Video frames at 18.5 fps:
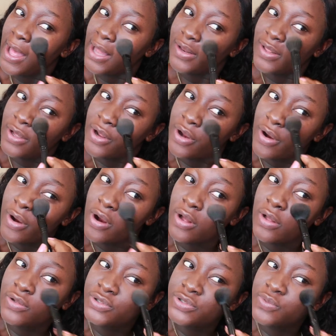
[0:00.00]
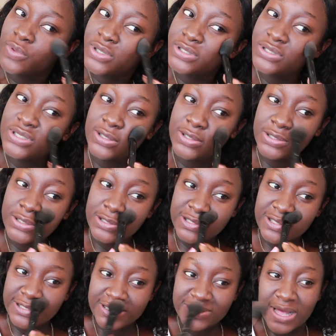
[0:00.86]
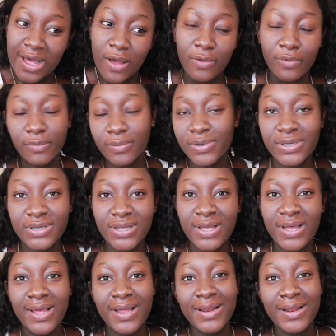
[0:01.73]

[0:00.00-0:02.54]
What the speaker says: other girls, wanting to sound